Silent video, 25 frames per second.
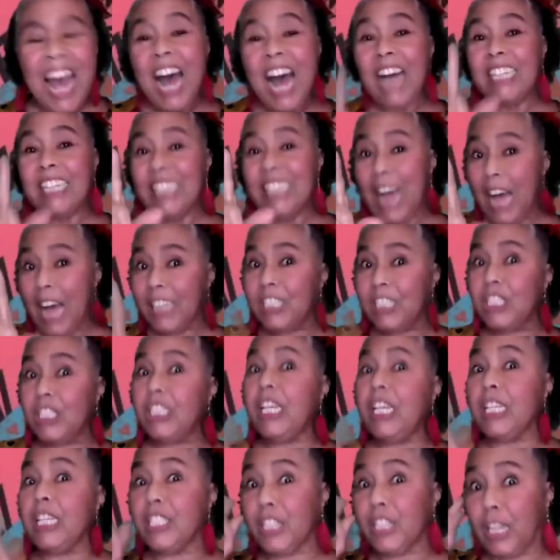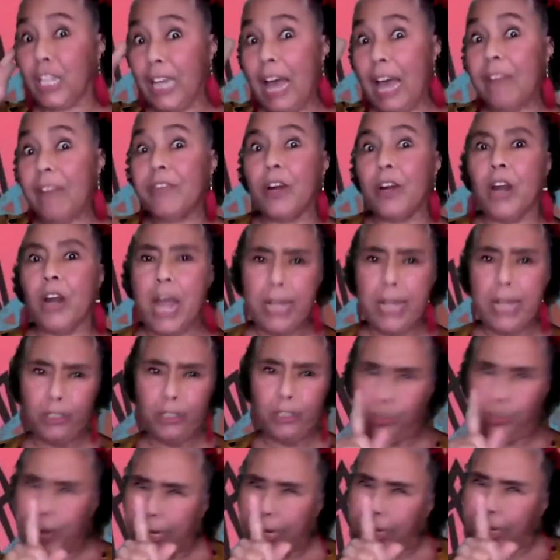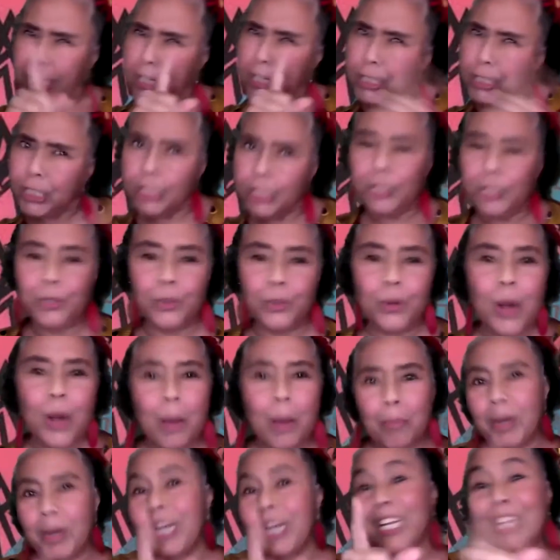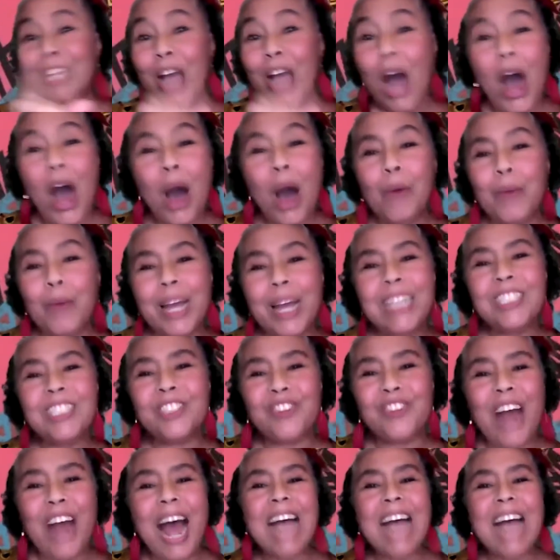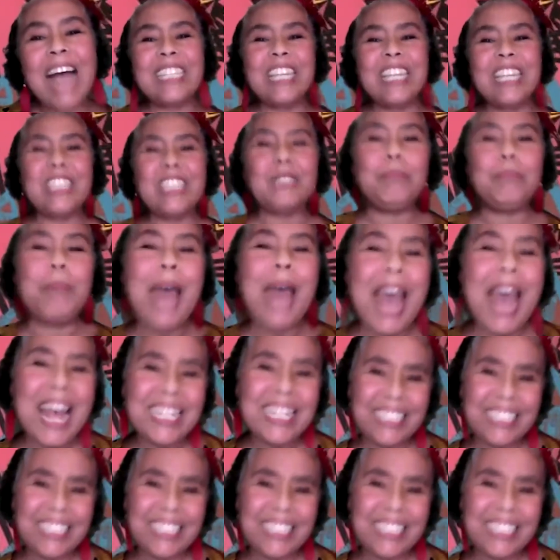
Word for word: Anansi is clever and tricky too, but he always tries his best.